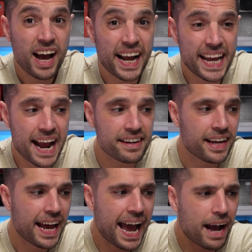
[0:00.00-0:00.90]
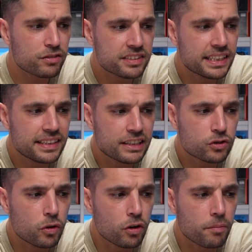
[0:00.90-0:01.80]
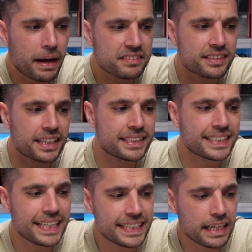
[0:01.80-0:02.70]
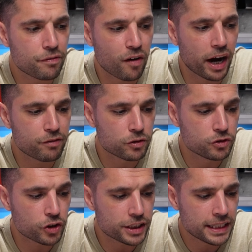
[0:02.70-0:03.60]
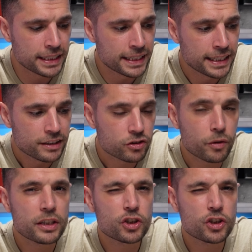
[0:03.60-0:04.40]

Again, housed in this Cooler Master TD500, so it